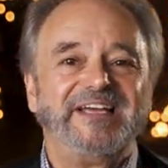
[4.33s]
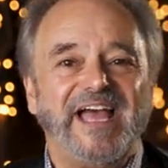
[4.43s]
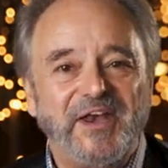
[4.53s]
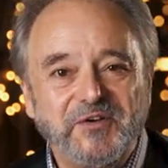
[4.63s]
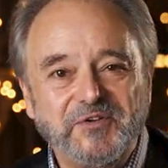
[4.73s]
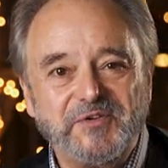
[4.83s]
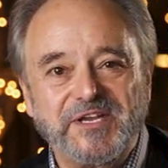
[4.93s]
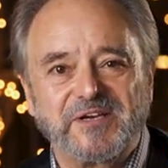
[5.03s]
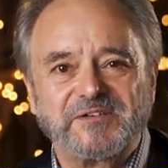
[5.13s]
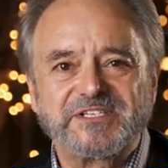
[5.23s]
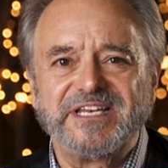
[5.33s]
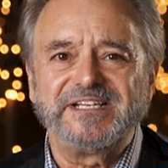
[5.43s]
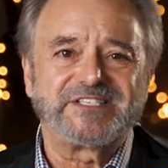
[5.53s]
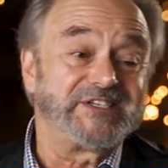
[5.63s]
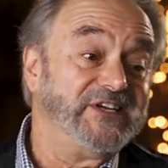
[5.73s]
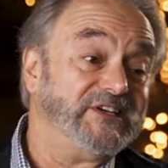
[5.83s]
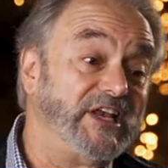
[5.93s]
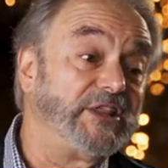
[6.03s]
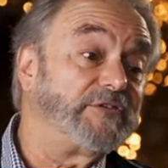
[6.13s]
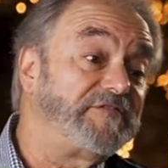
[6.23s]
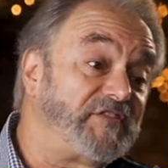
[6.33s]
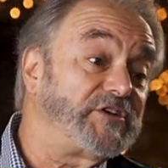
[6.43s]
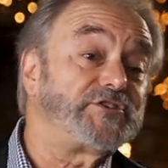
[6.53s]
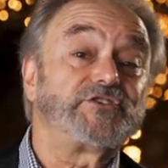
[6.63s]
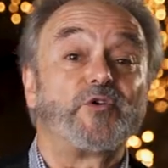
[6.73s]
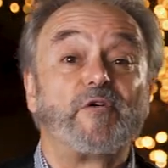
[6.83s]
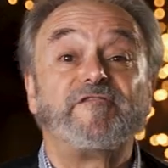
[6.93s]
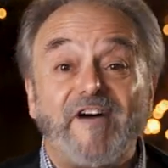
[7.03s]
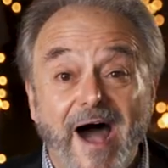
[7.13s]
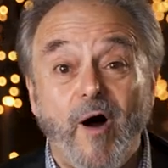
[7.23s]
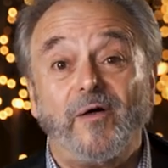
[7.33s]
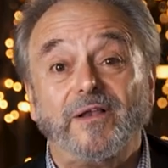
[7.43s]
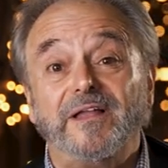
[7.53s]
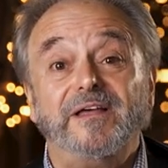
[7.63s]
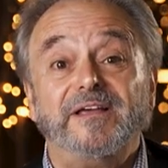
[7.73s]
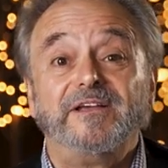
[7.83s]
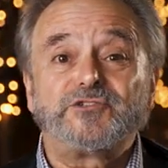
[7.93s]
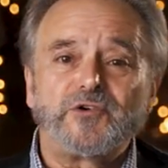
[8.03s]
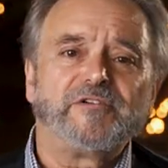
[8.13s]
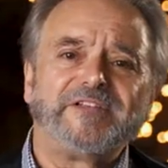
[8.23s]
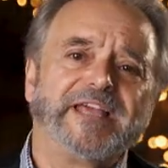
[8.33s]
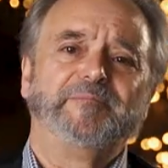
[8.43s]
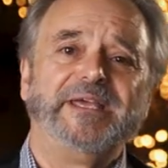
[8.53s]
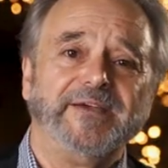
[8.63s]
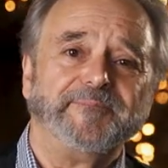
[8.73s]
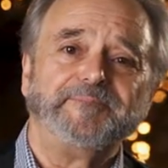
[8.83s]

and New Year's, and it's neither fish nor fowl. Sort of like me.